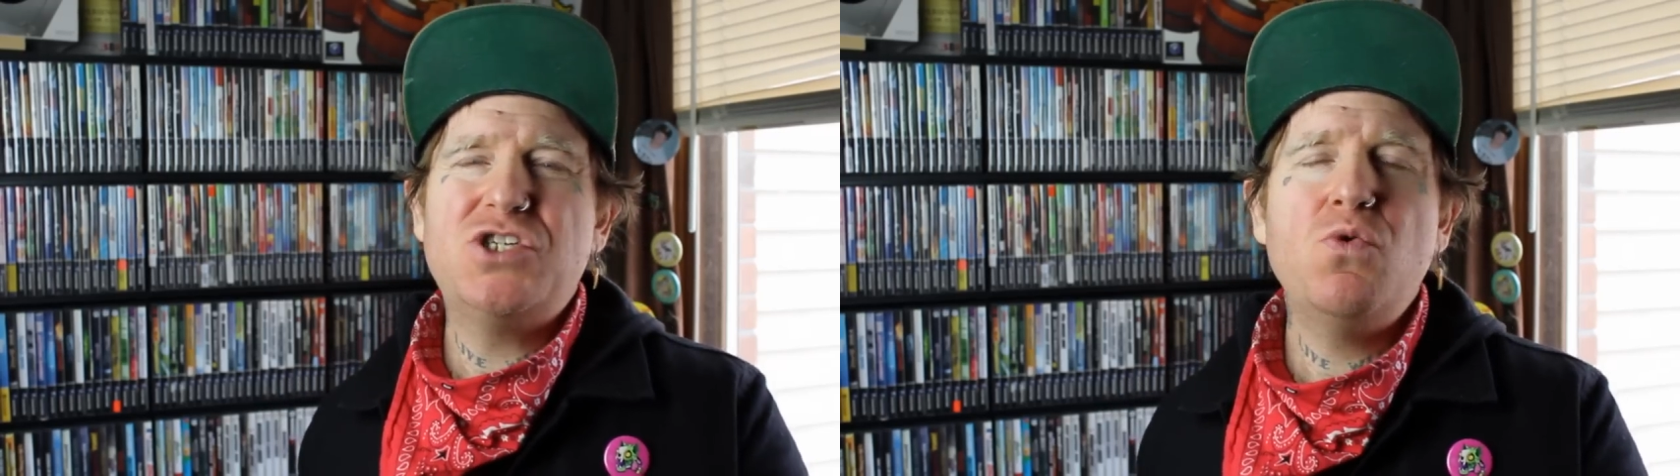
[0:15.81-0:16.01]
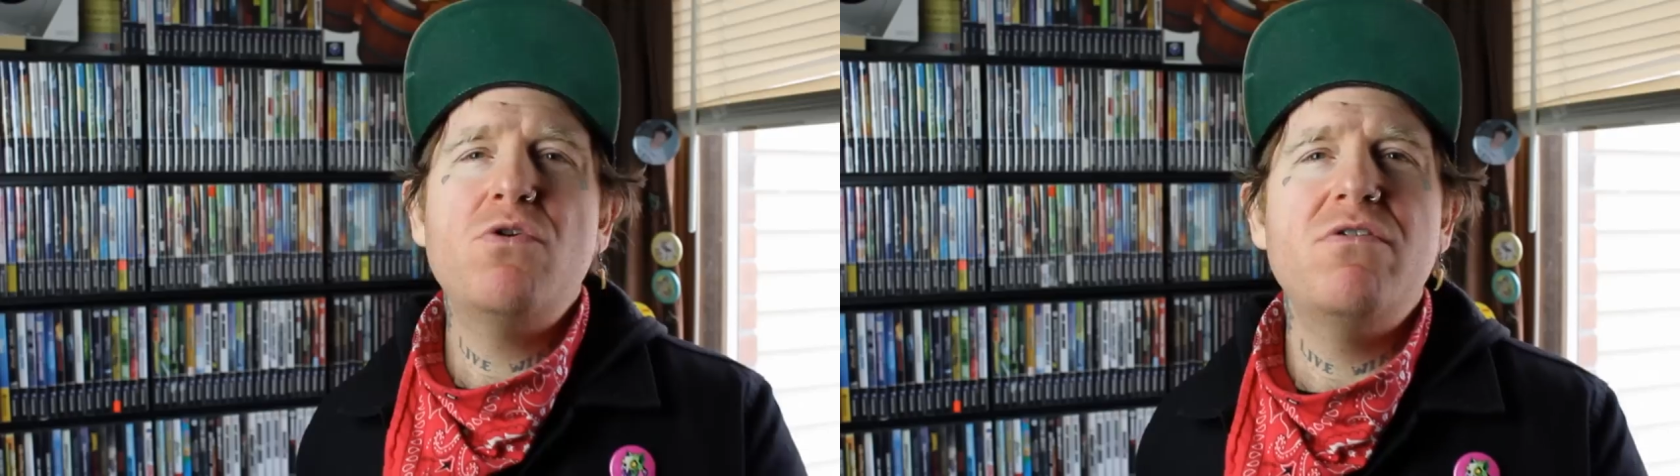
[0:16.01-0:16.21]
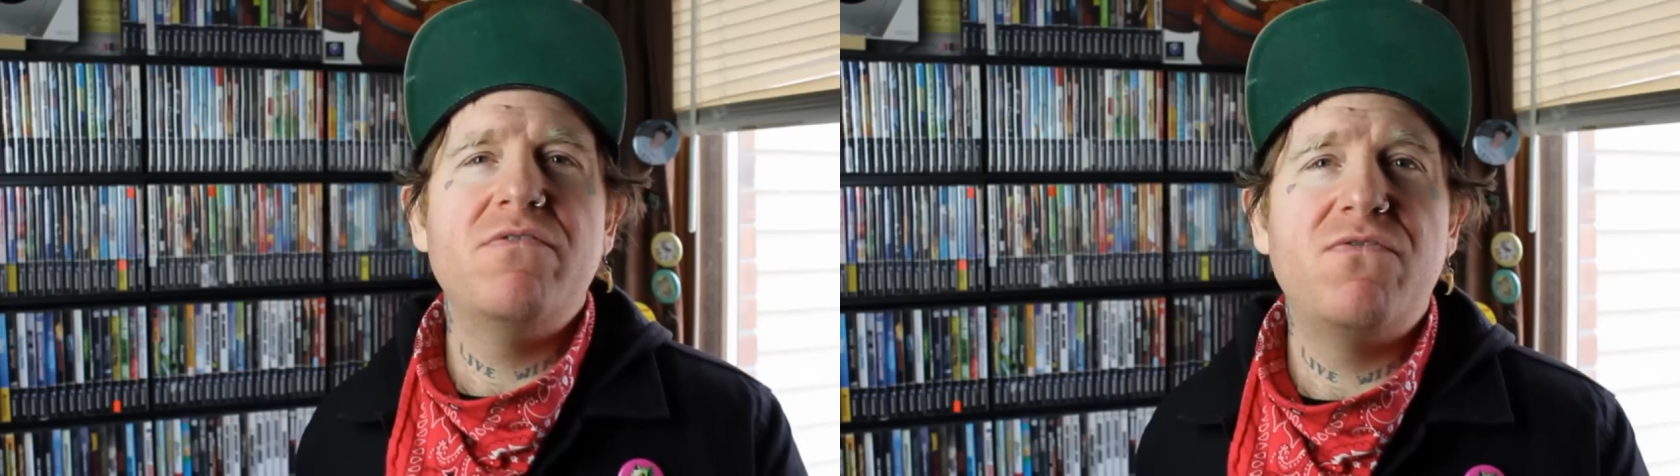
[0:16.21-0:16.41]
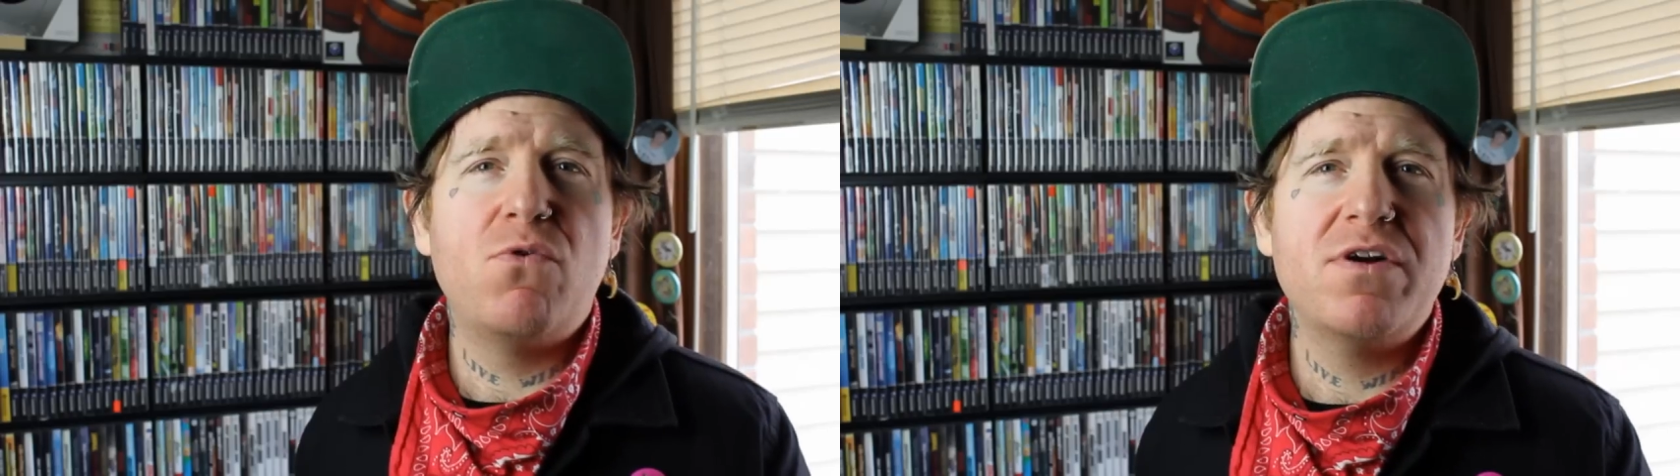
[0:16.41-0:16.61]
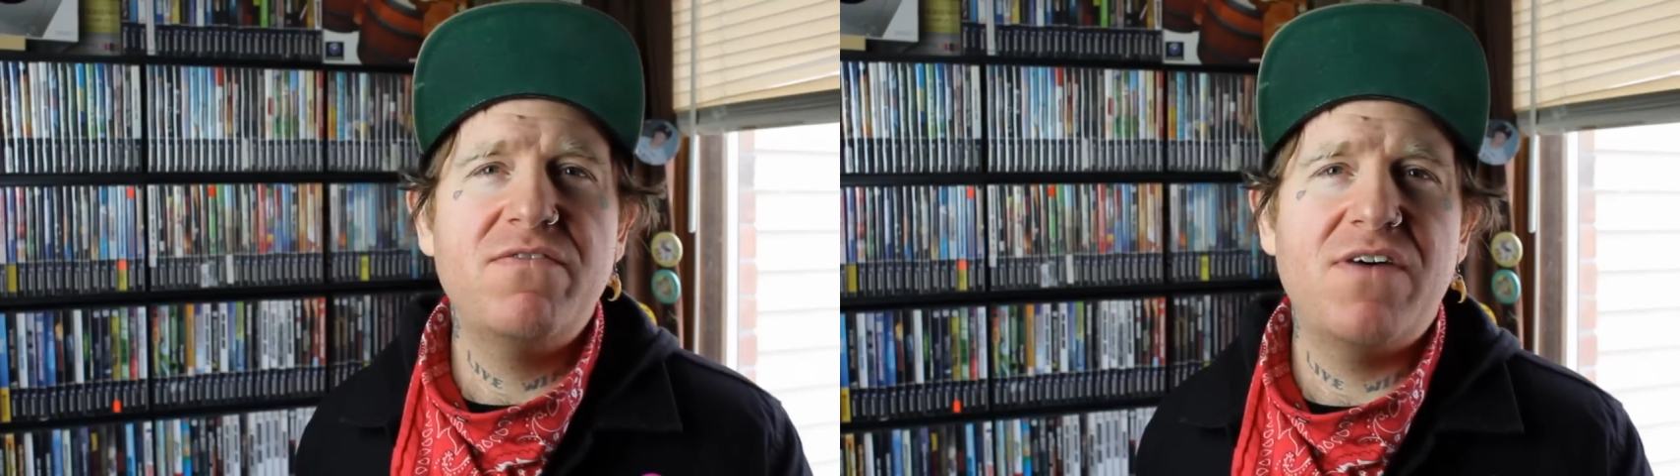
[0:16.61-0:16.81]

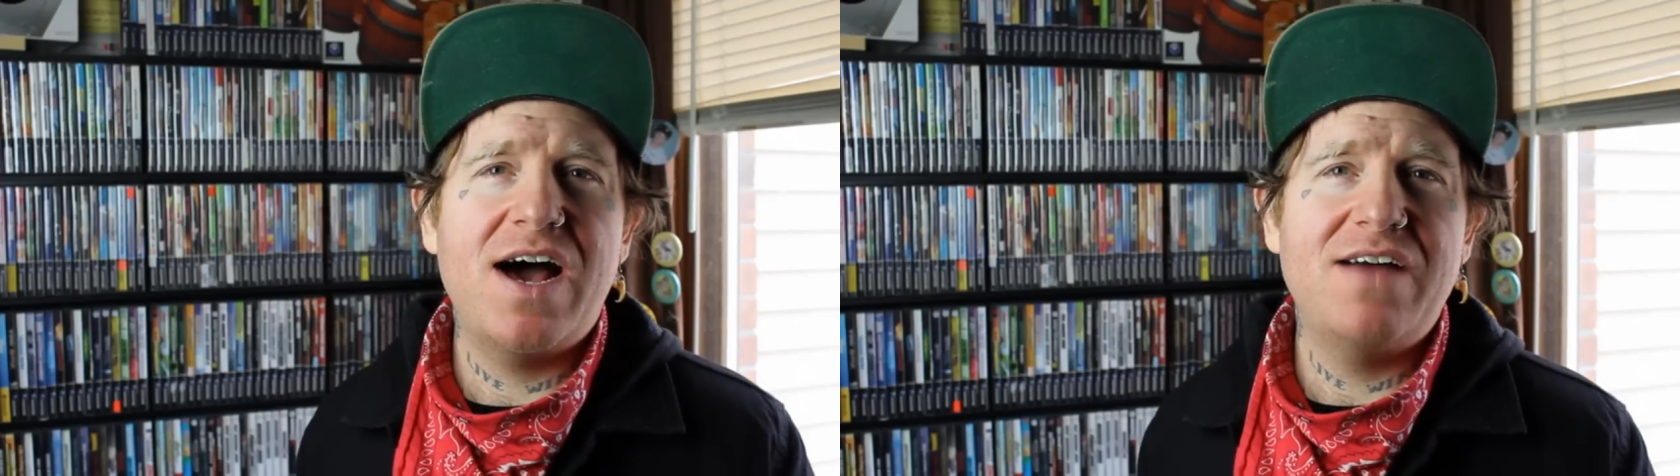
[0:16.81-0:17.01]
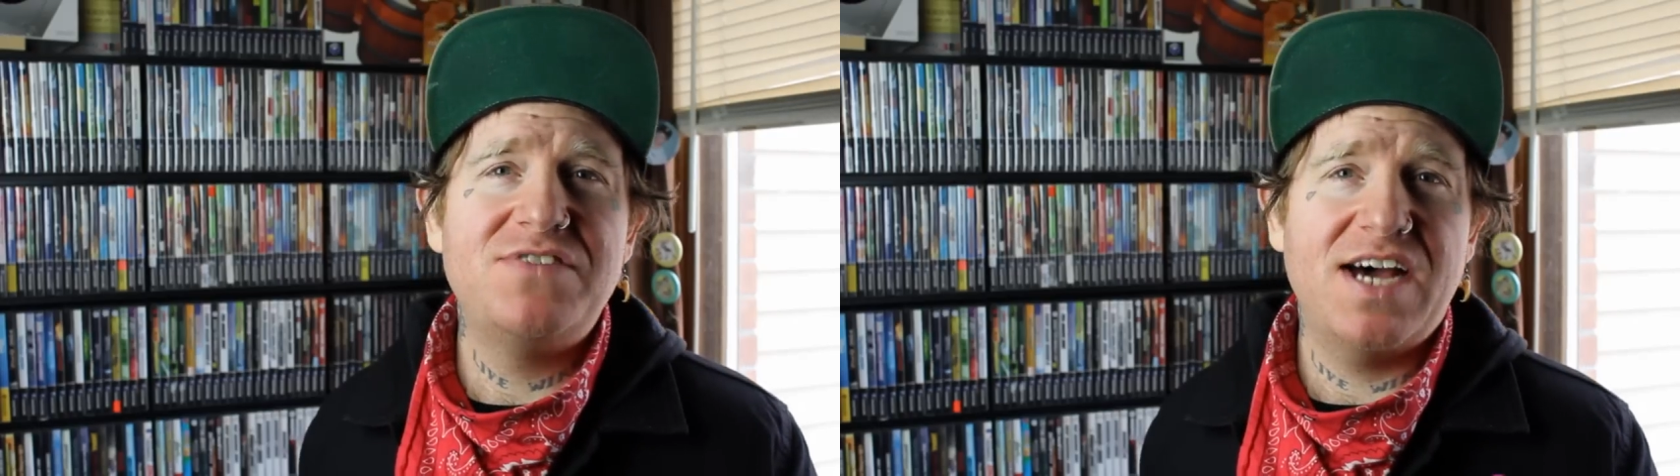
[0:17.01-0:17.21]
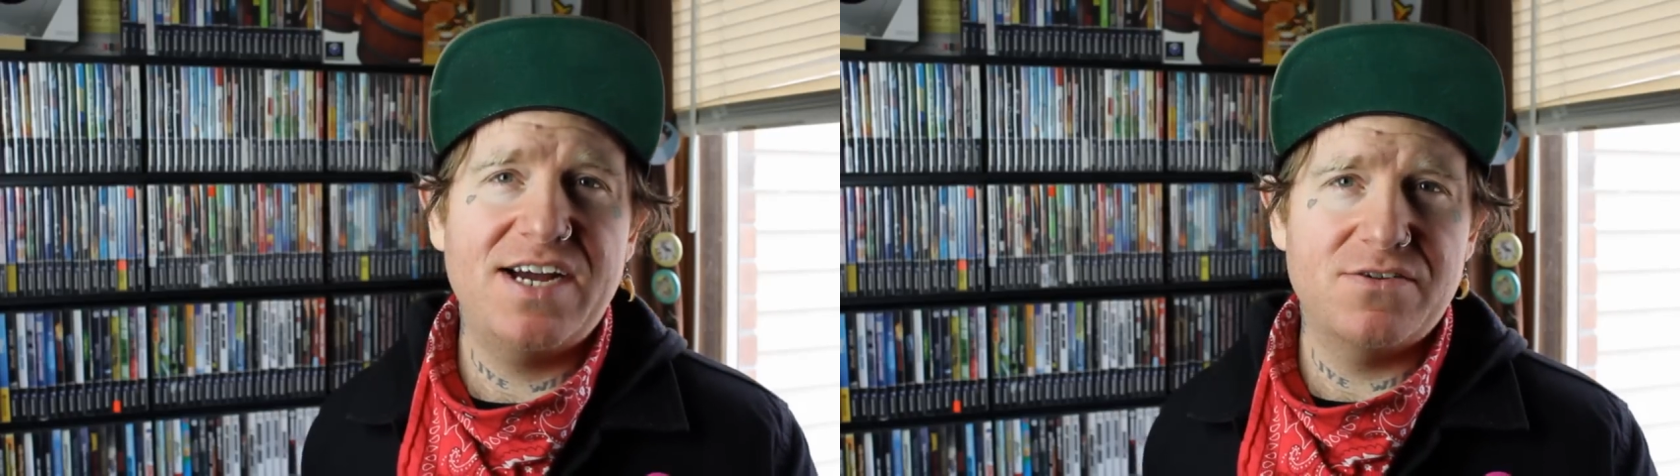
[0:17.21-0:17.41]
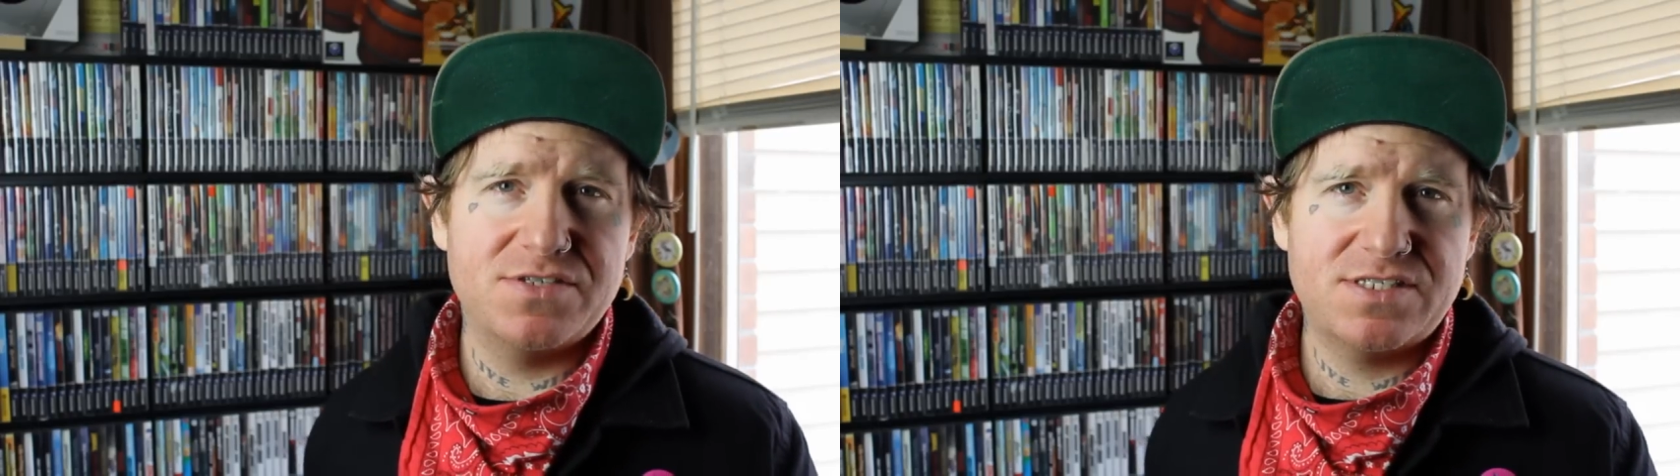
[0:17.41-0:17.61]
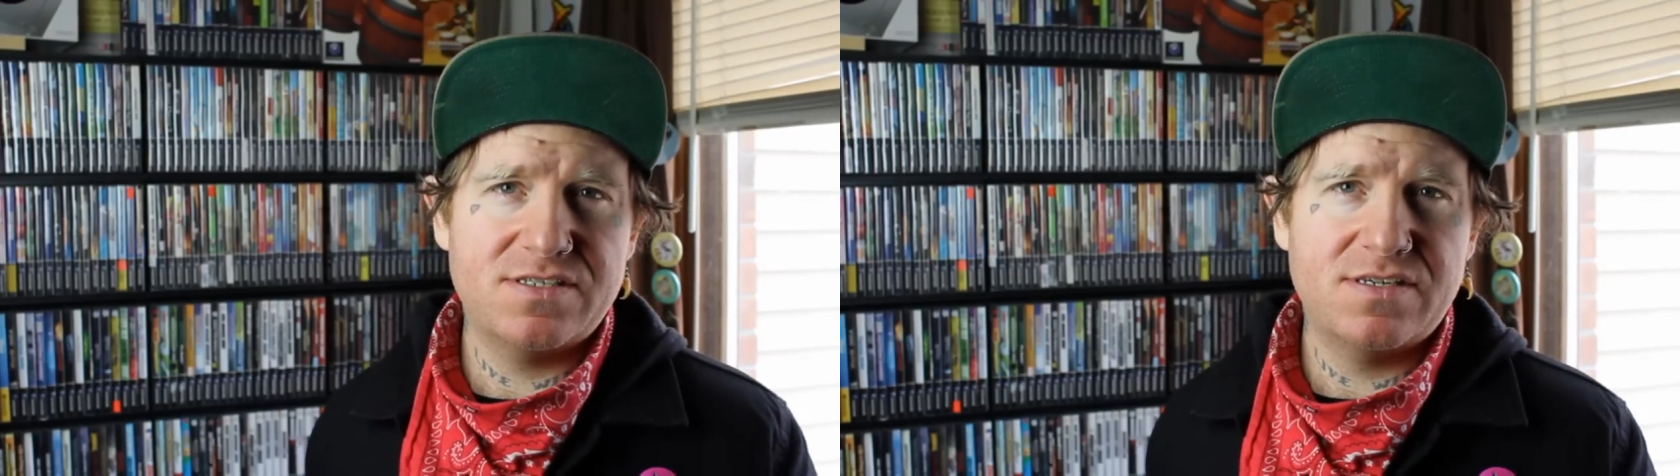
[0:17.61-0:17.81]
245
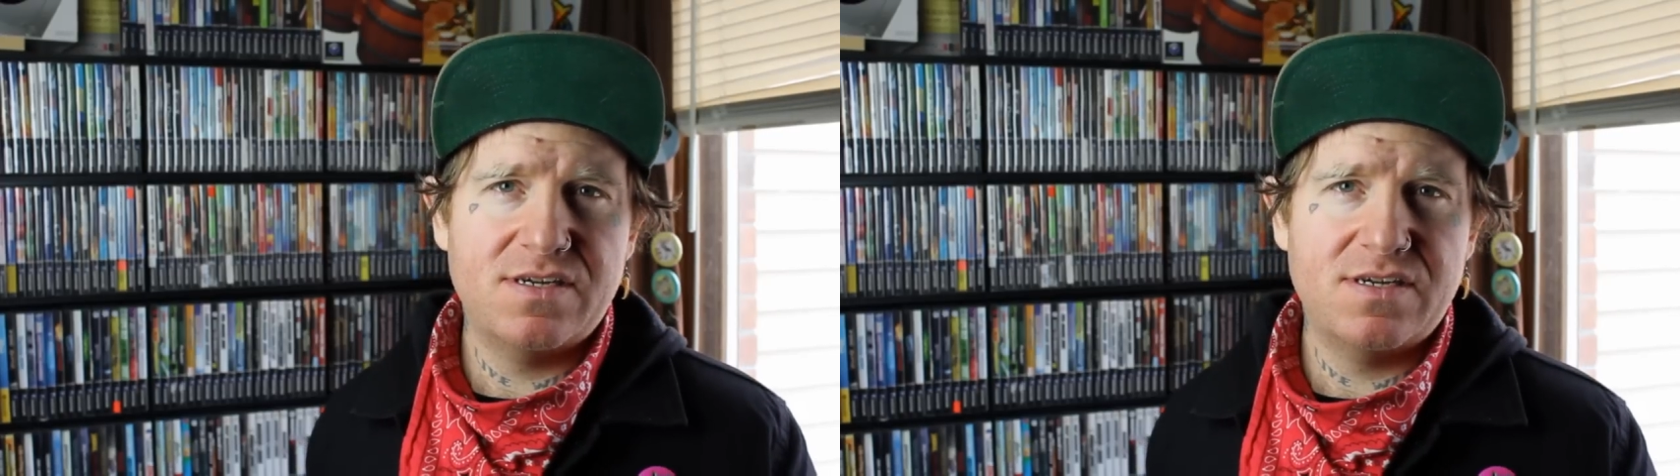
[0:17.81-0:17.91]
titles.